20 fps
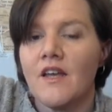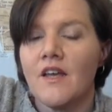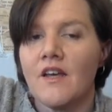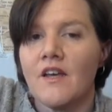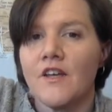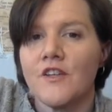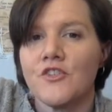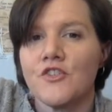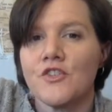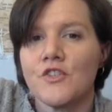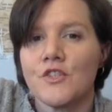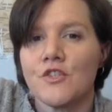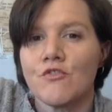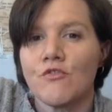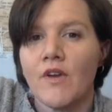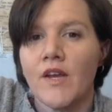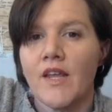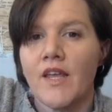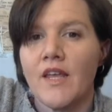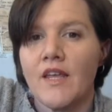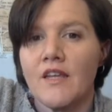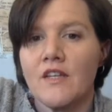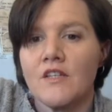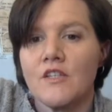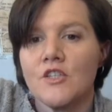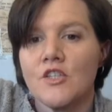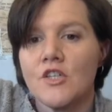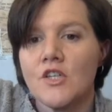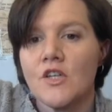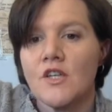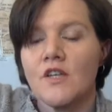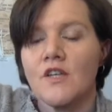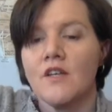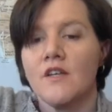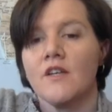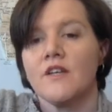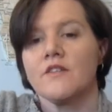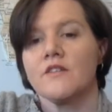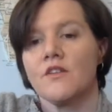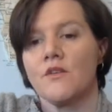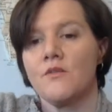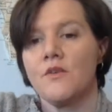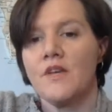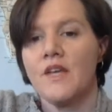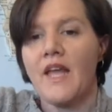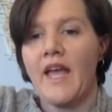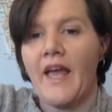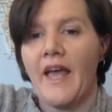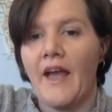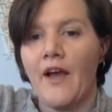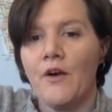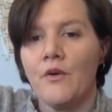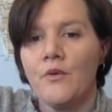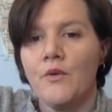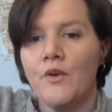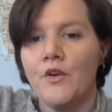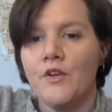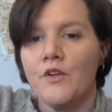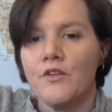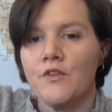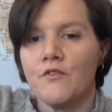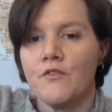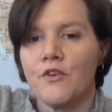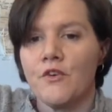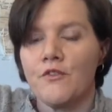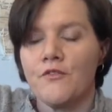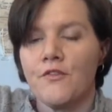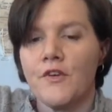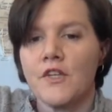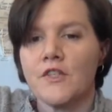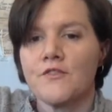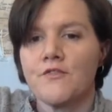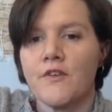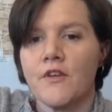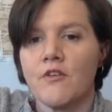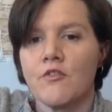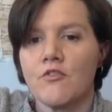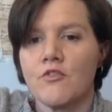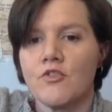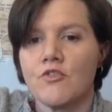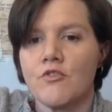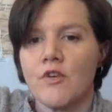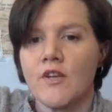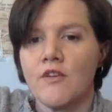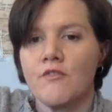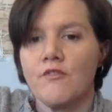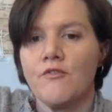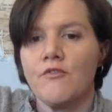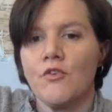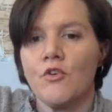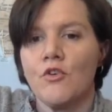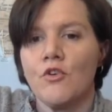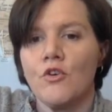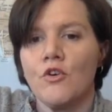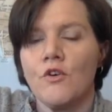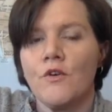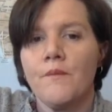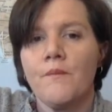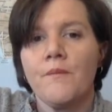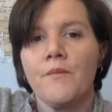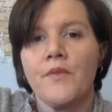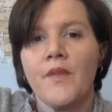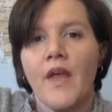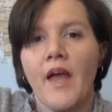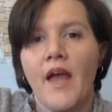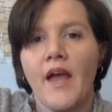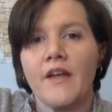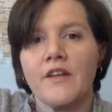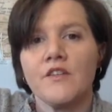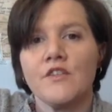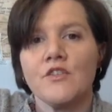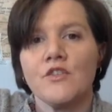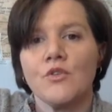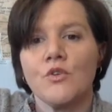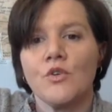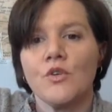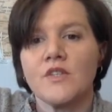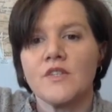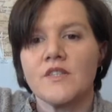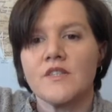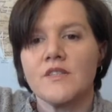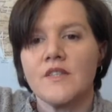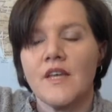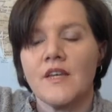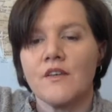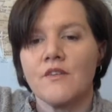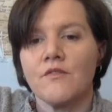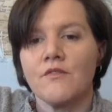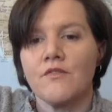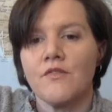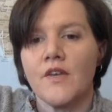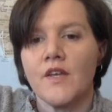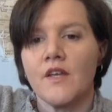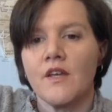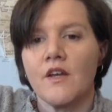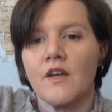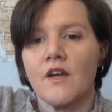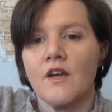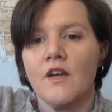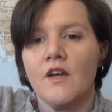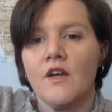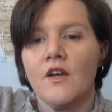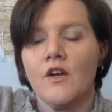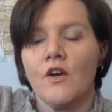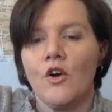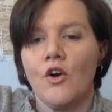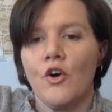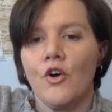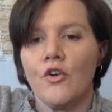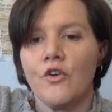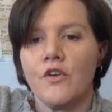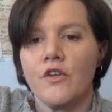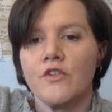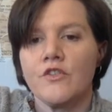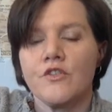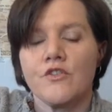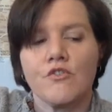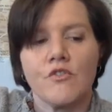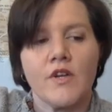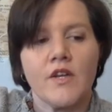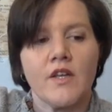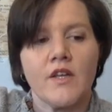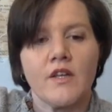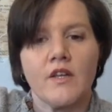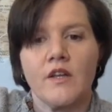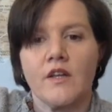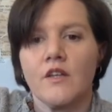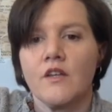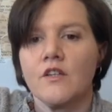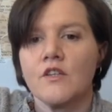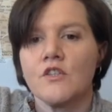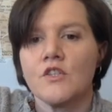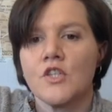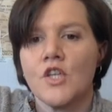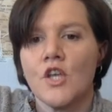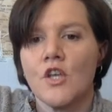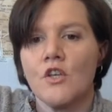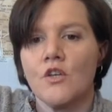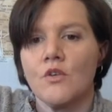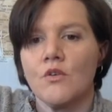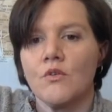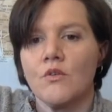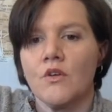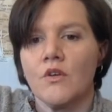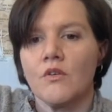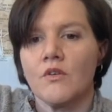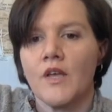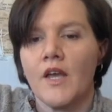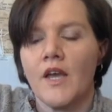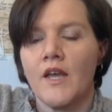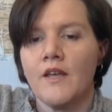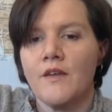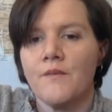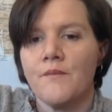a string each. So now you've got your 1st finger on string 4 and your 2nd finger on string 2, okay?